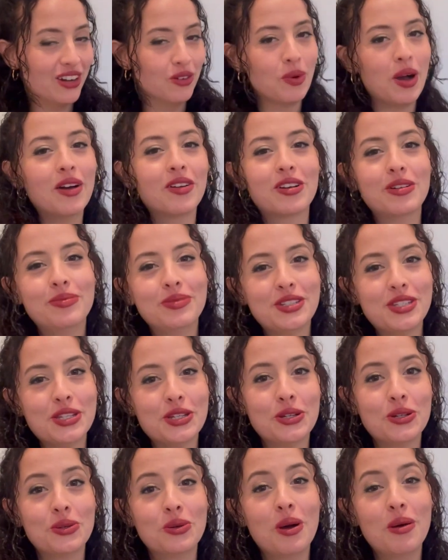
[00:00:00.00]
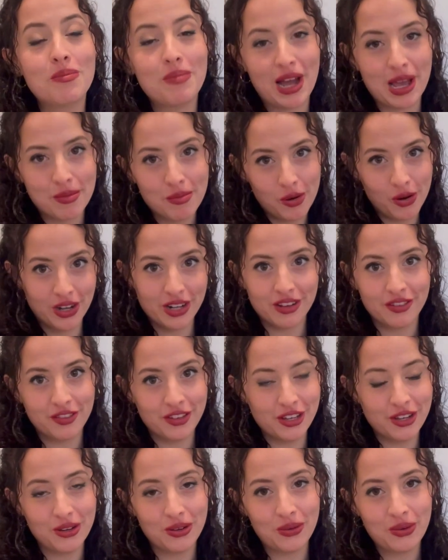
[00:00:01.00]
and welcome to My Point of
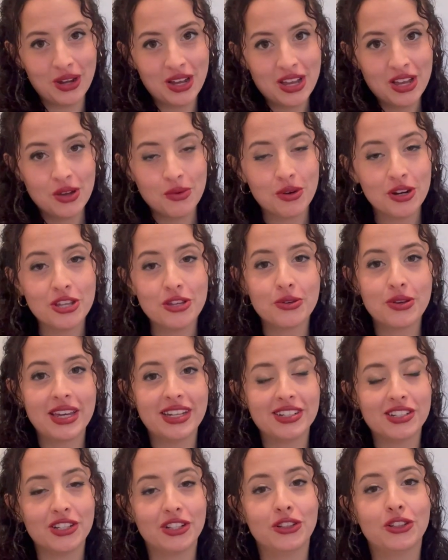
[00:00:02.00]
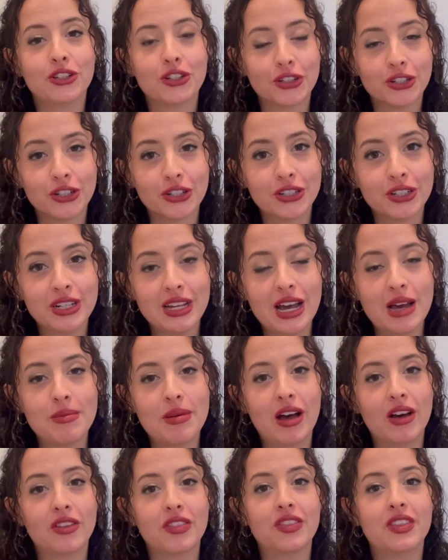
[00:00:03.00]
View, where you get to learn
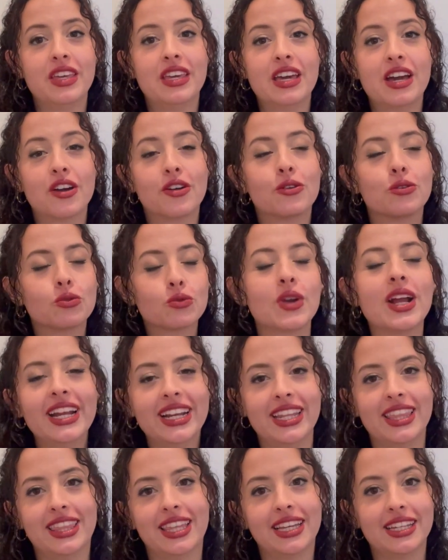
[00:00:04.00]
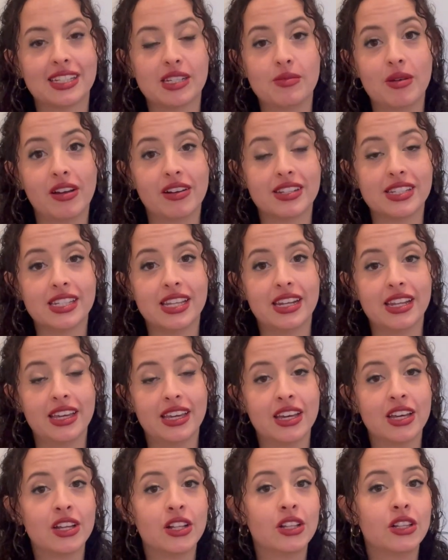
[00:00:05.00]
about the great things about a
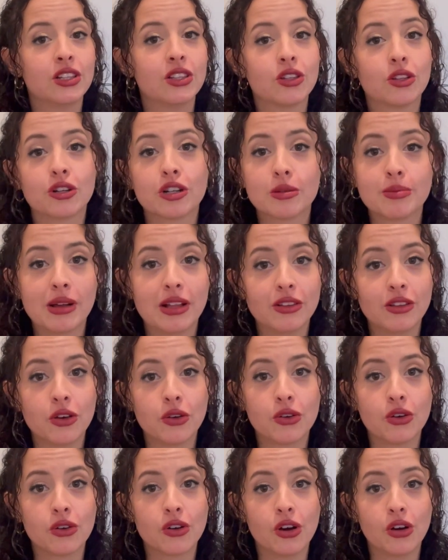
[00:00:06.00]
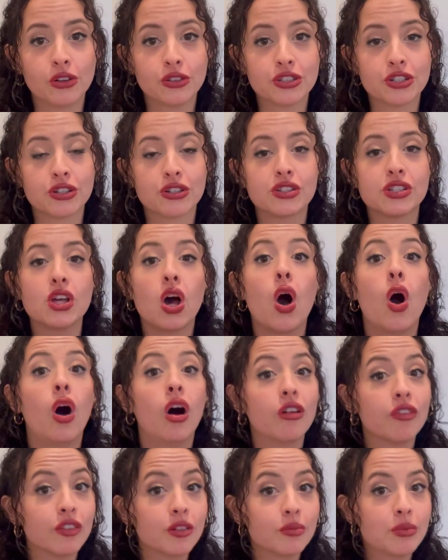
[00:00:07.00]
city, learn about local cultures,
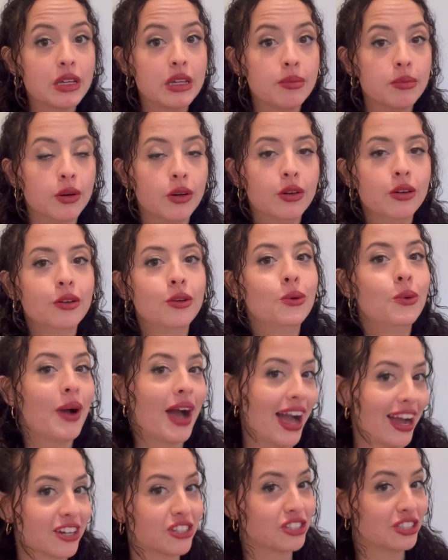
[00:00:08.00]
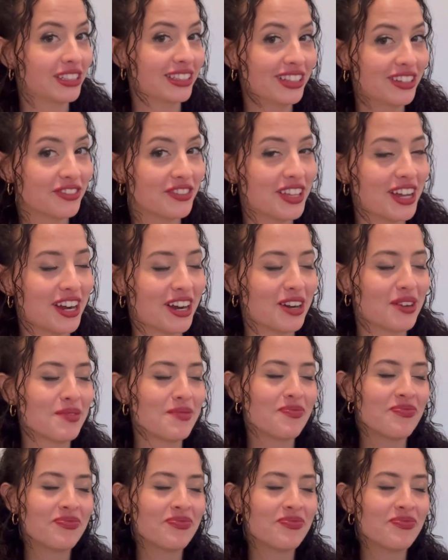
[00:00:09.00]
all from people who actually live there.